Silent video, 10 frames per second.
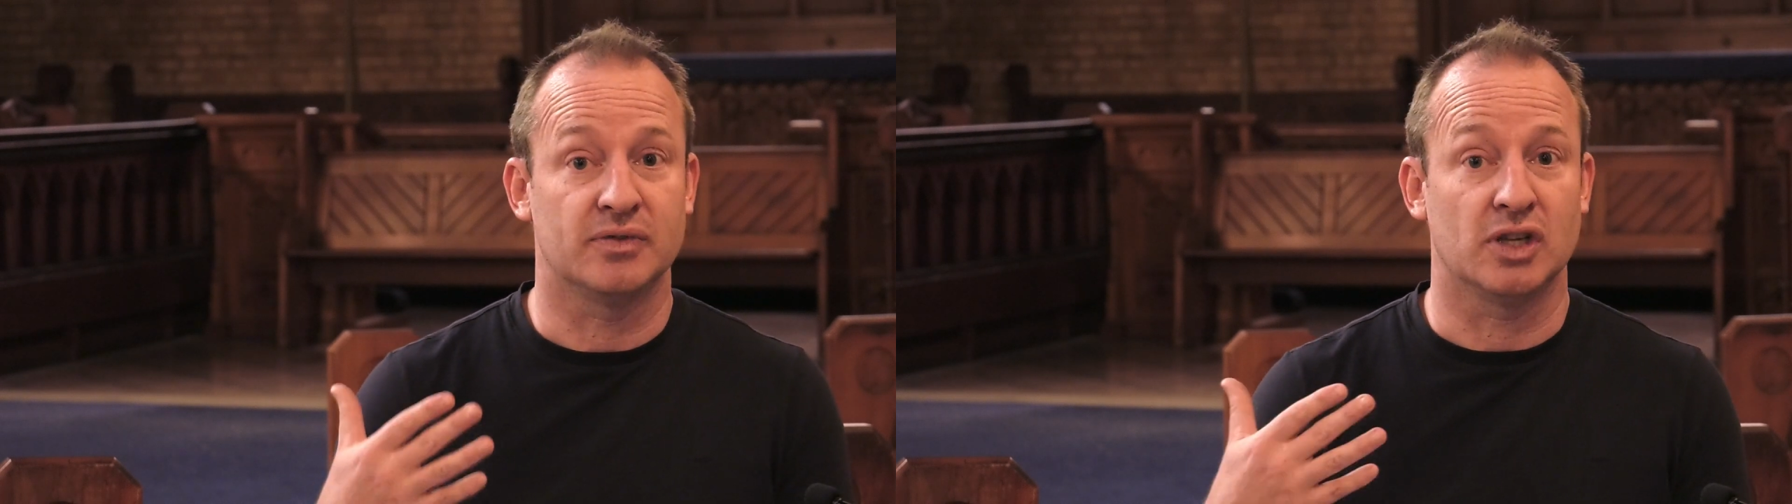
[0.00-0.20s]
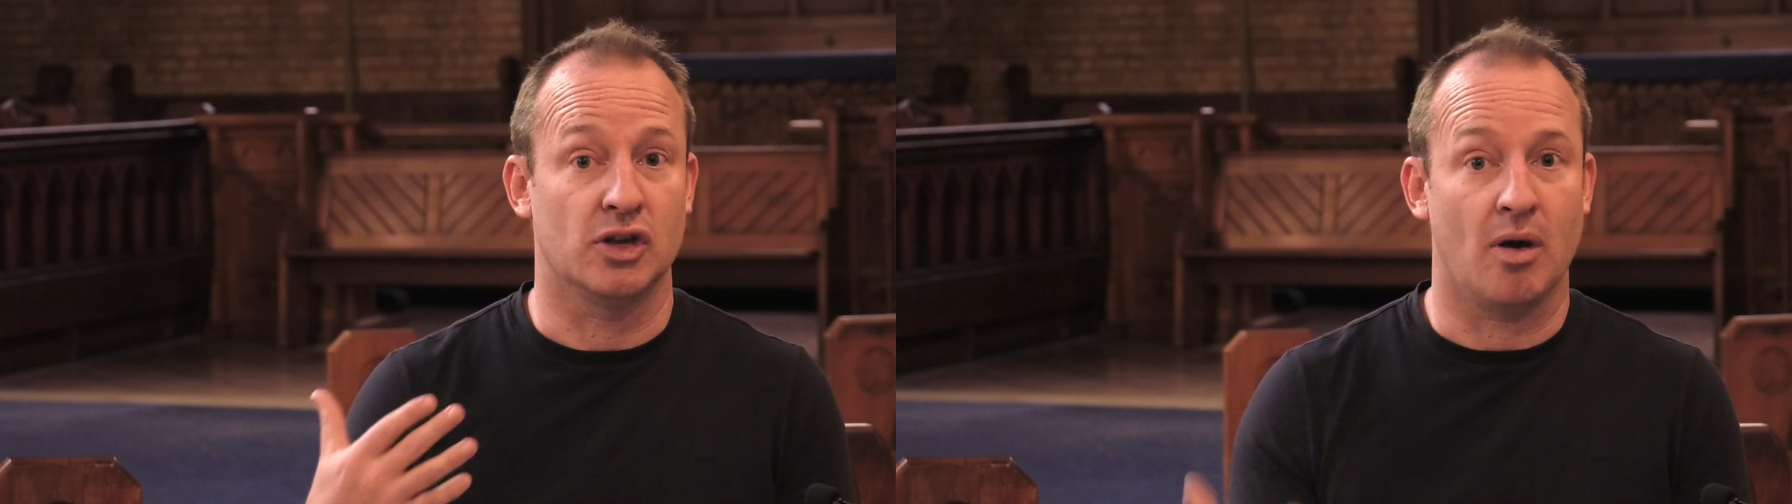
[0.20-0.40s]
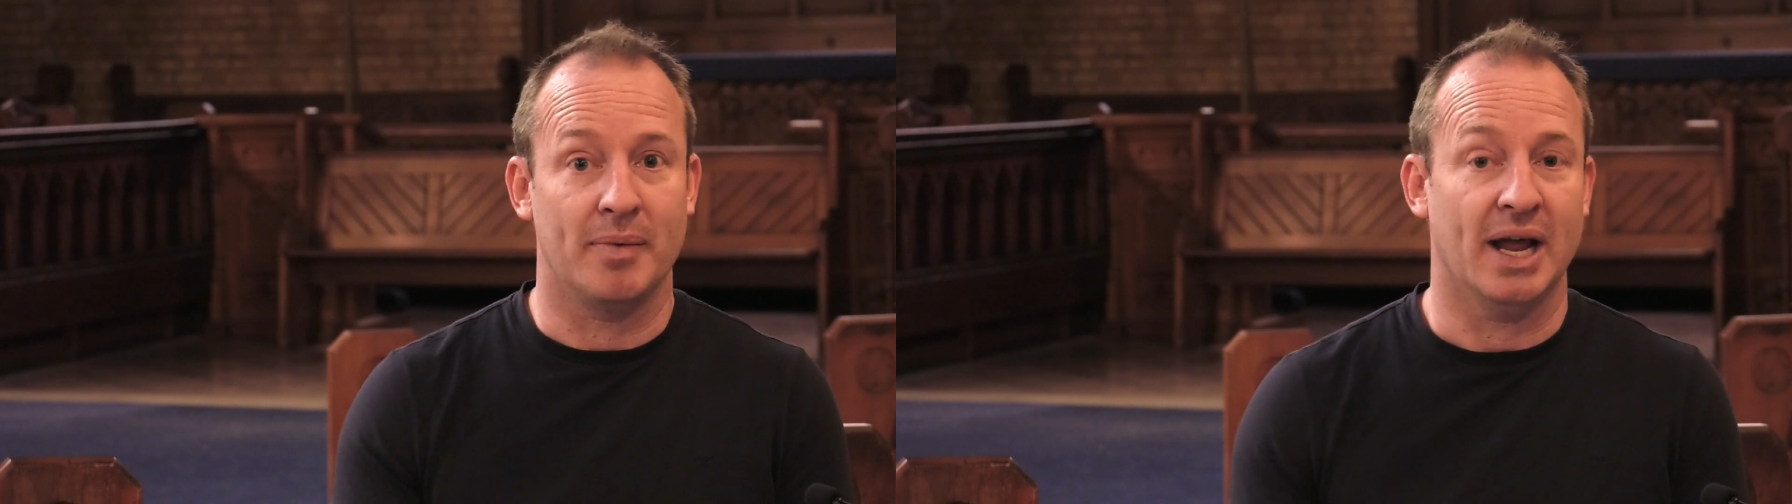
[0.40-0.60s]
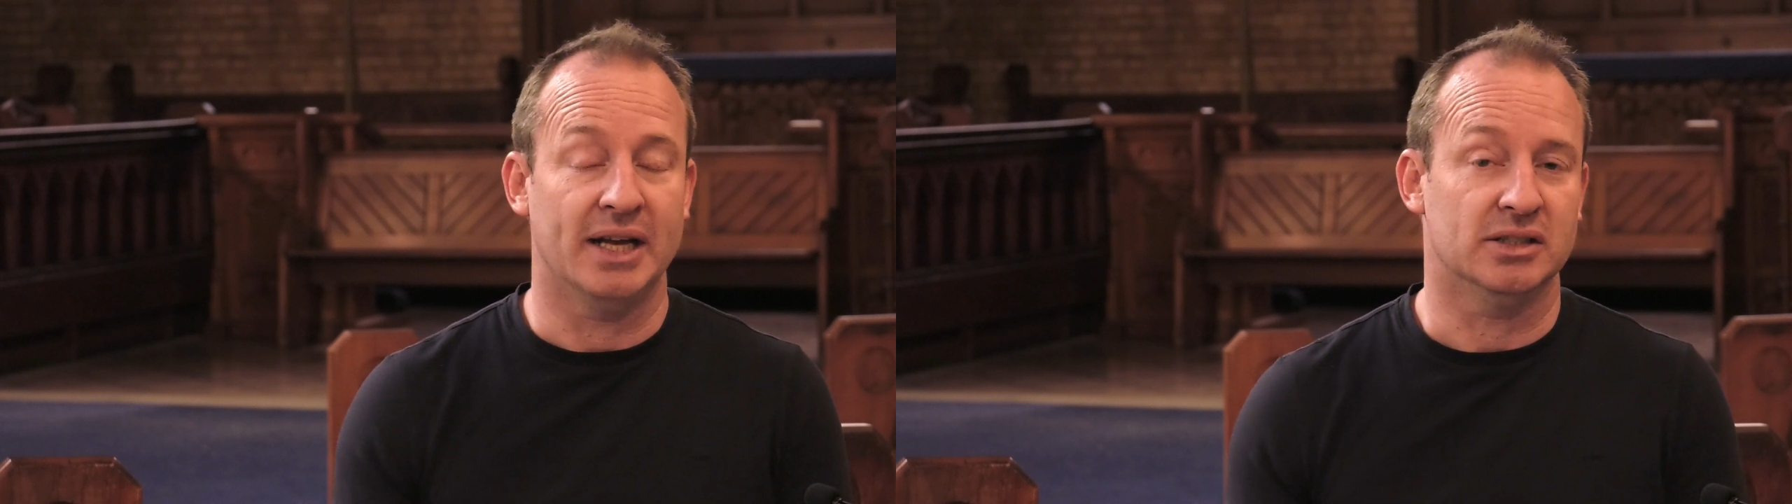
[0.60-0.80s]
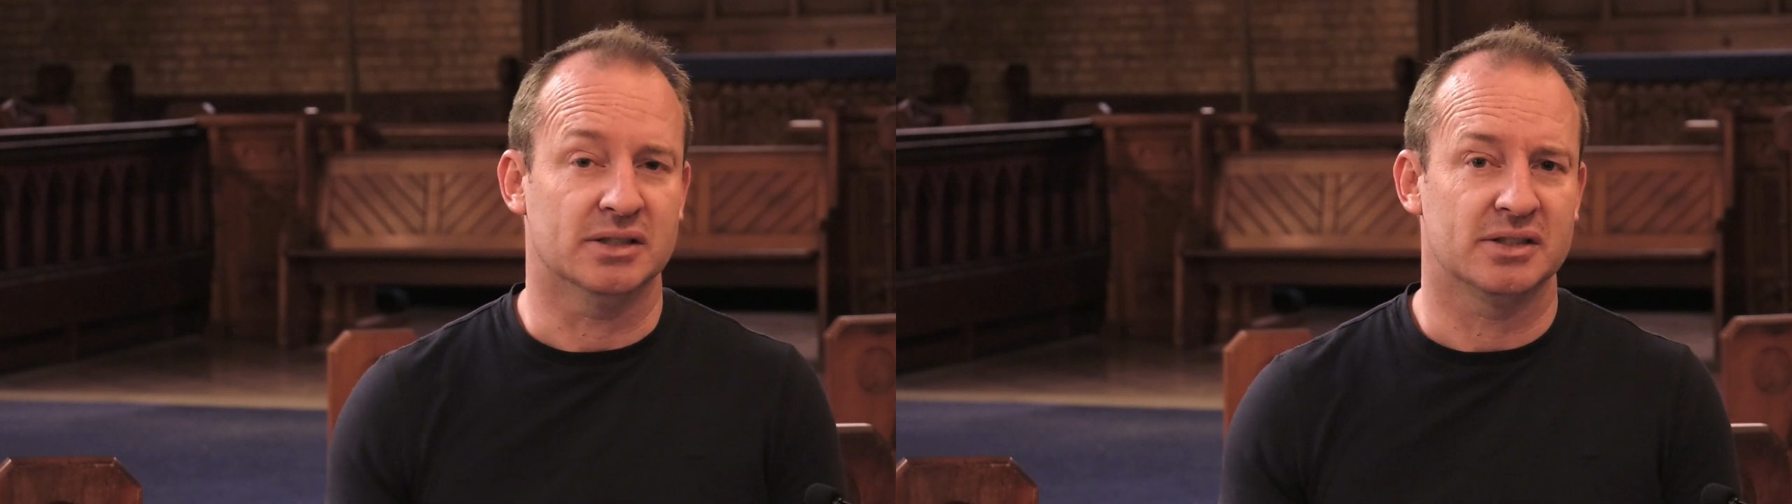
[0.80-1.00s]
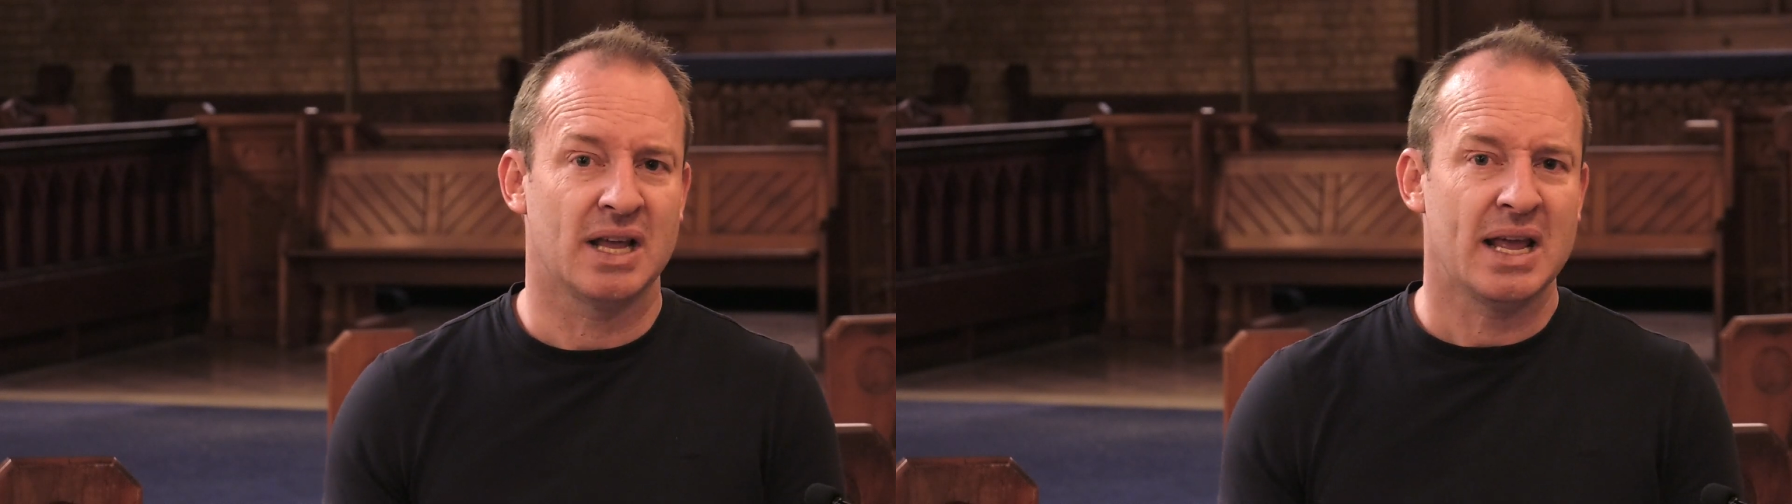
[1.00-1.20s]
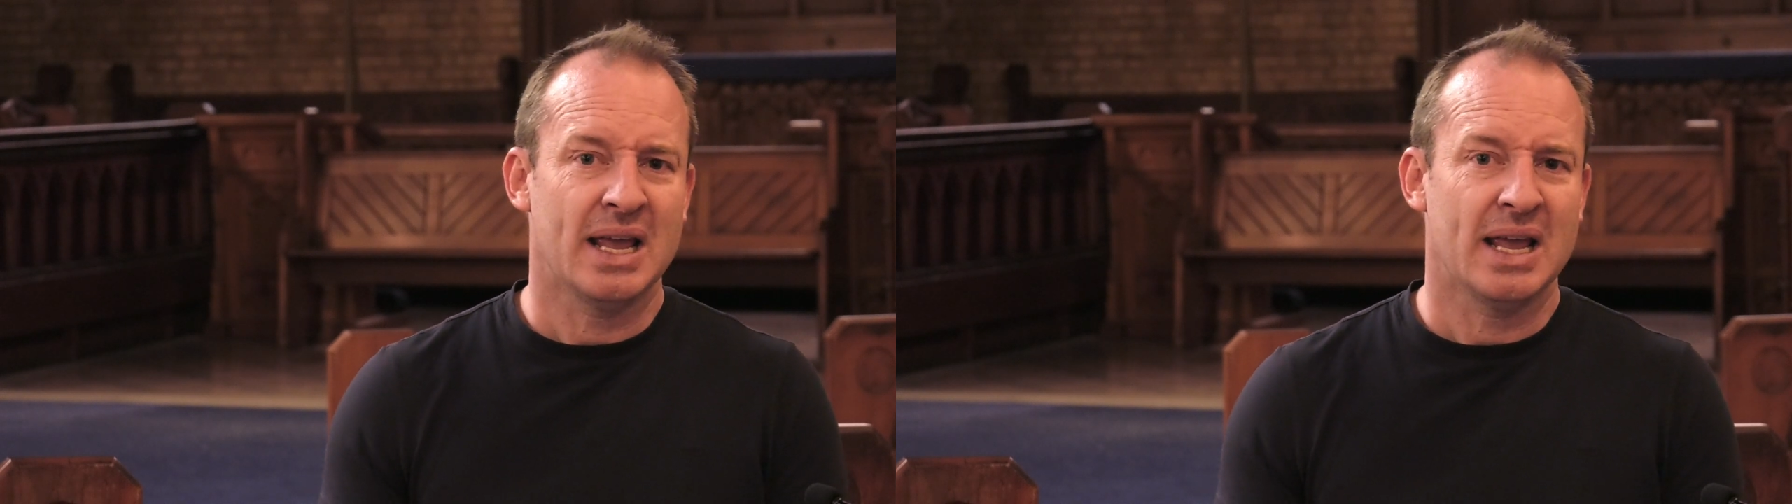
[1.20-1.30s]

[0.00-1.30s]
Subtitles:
of denominations?